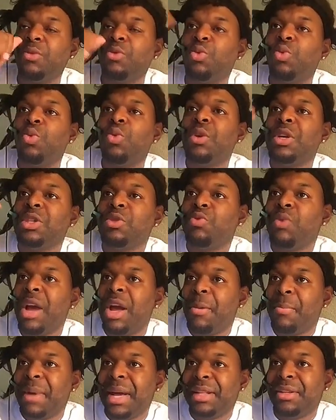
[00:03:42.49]
The ones
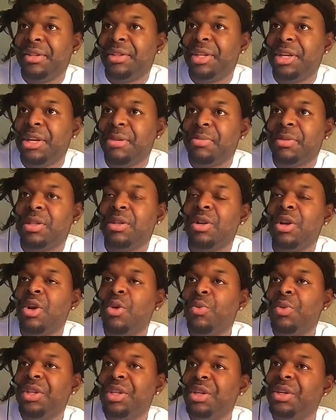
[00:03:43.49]
round by the dumpster
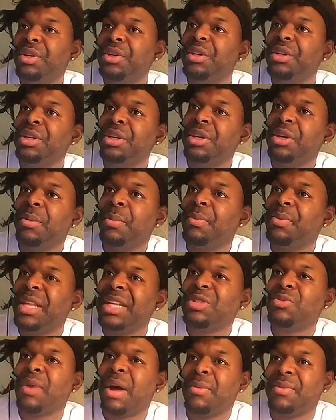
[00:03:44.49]
with the hood up.
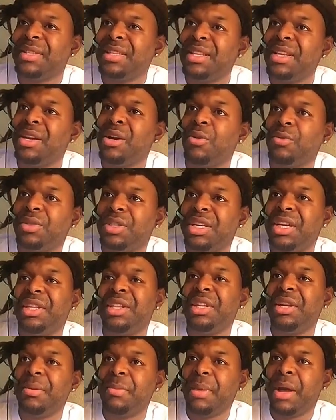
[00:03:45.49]
That's why I was saying go
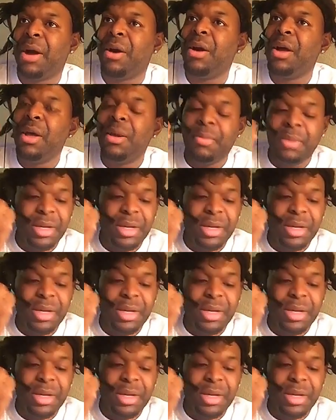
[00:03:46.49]
check them out.